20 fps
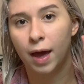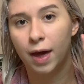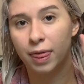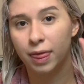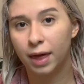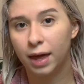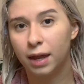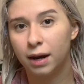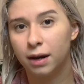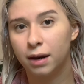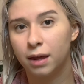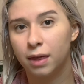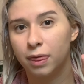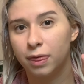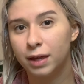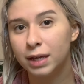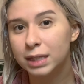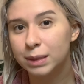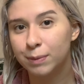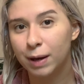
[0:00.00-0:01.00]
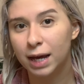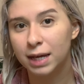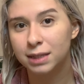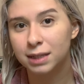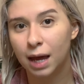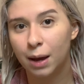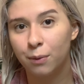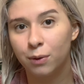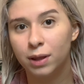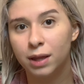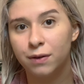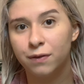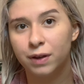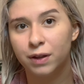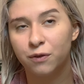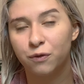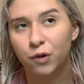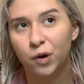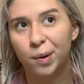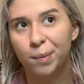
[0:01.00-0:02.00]
And then this mask I will leave
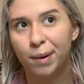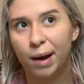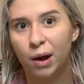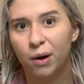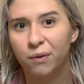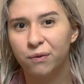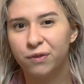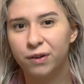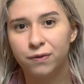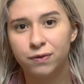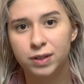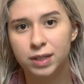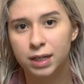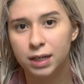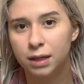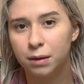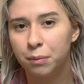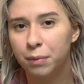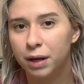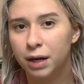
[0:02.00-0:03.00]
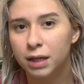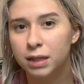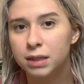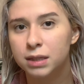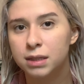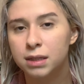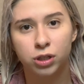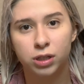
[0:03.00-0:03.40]
in for about 15 minutes.